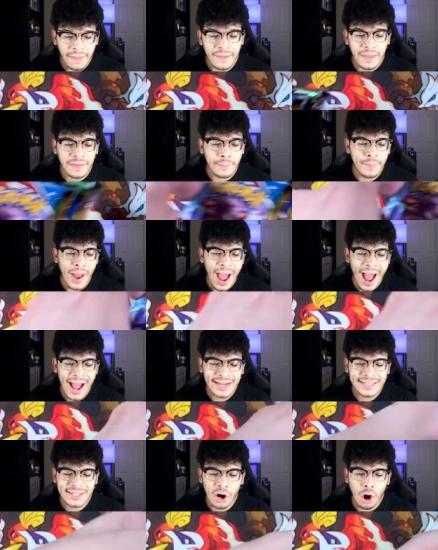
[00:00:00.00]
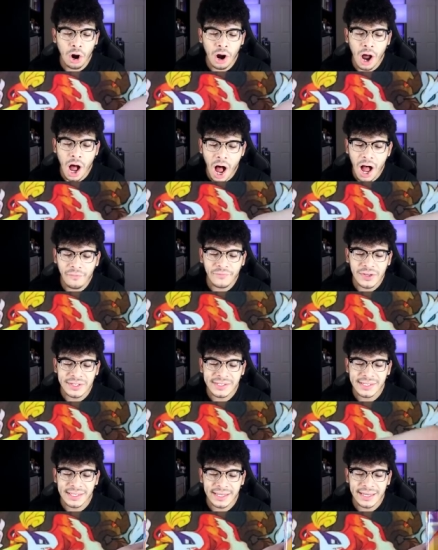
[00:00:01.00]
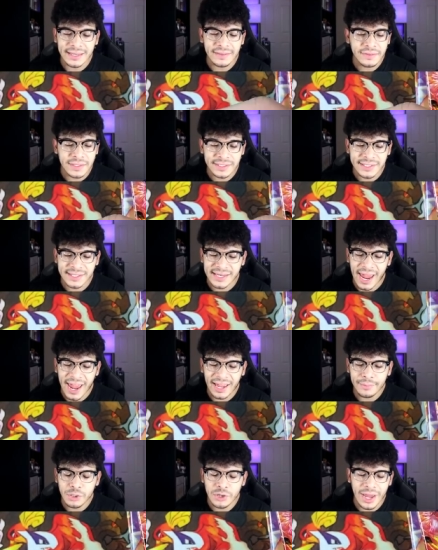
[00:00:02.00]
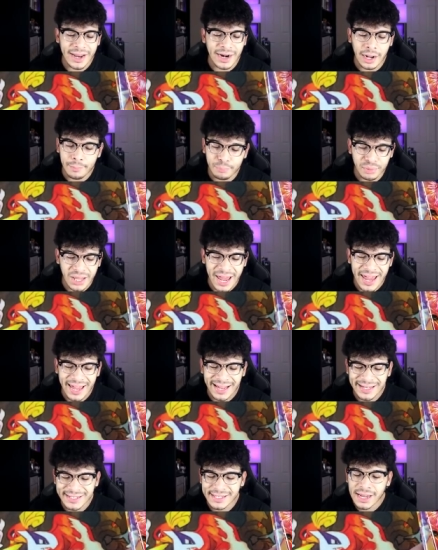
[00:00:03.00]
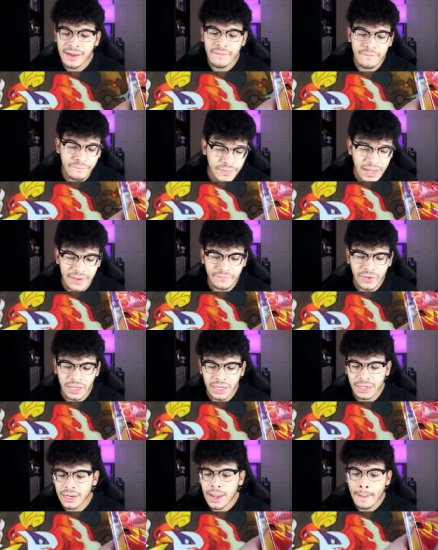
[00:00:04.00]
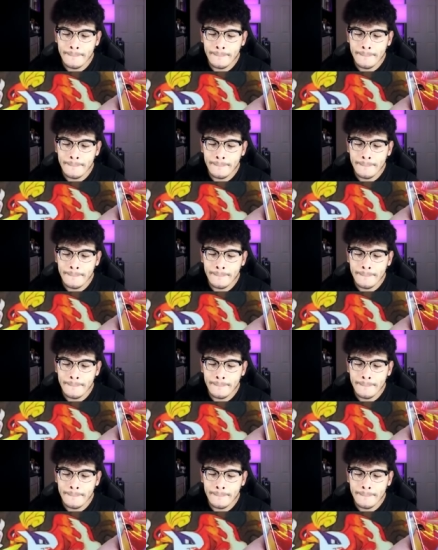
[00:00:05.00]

And then the packs are obviously the same. You get Ablaze, Vivid,